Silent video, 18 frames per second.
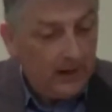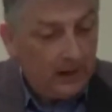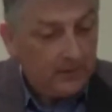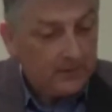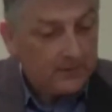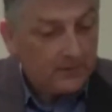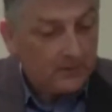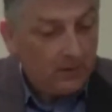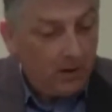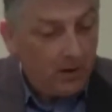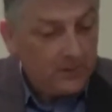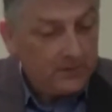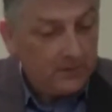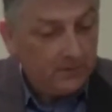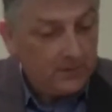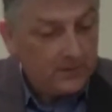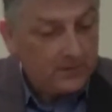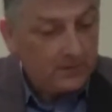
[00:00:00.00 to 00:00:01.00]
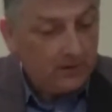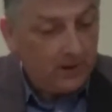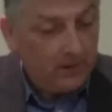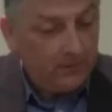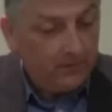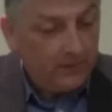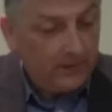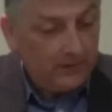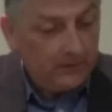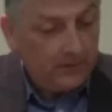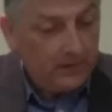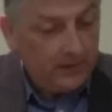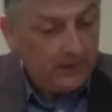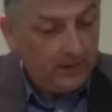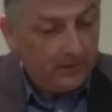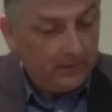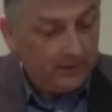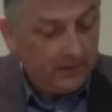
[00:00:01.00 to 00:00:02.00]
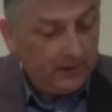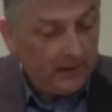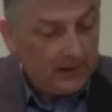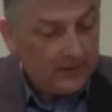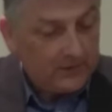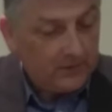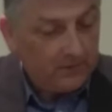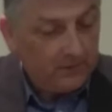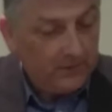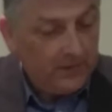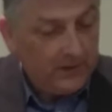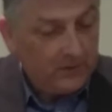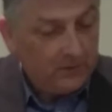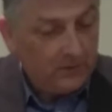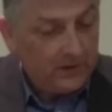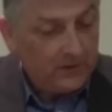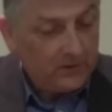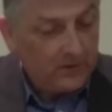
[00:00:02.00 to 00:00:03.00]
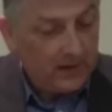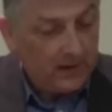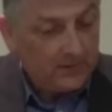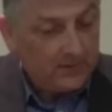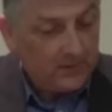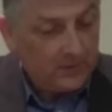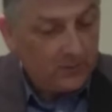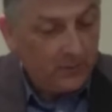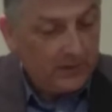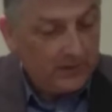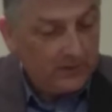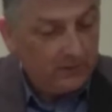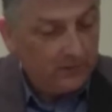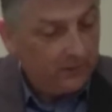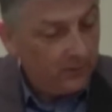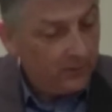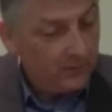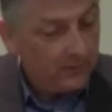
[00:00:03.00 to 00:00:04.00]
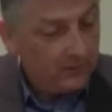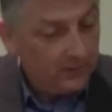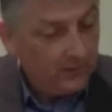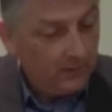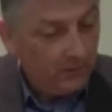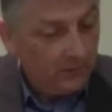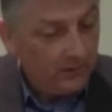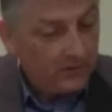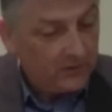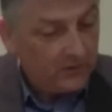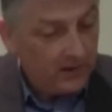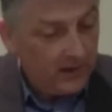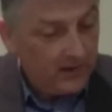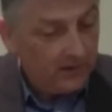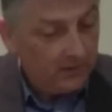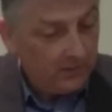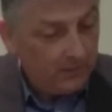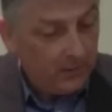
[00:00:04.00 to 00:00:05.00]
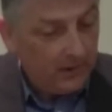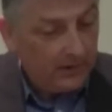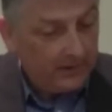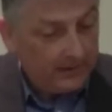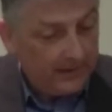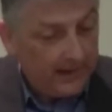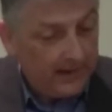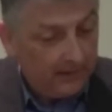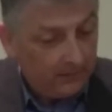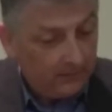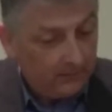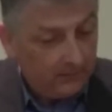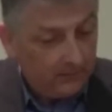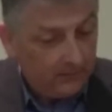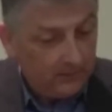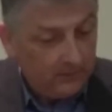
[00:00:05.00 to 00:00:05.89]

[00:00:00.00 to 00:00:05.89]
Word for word: and the stars of the sky fell to the earth as the fig tree sheds its winter fruit when shaken by a gale.